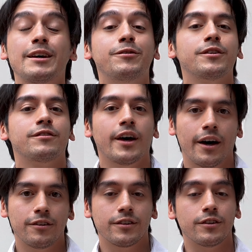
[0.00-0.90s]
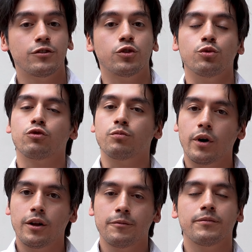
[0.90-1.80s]
If the size is too
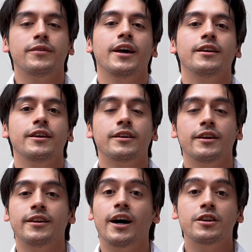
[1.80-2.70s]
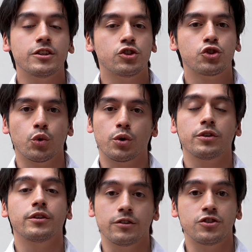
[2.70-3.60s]
small, then it cannot ensure
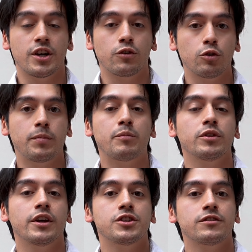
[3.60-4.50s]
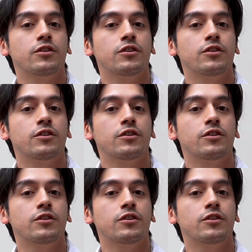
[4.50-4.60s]
the general population's